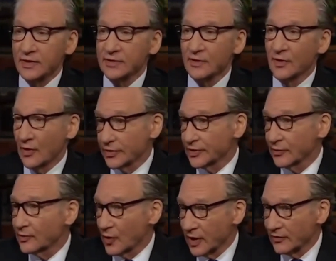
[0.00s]
it's also
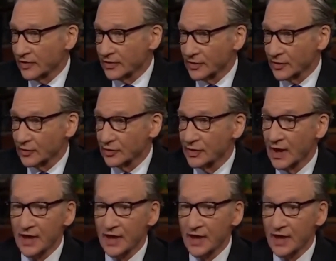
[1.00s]
part of the solution.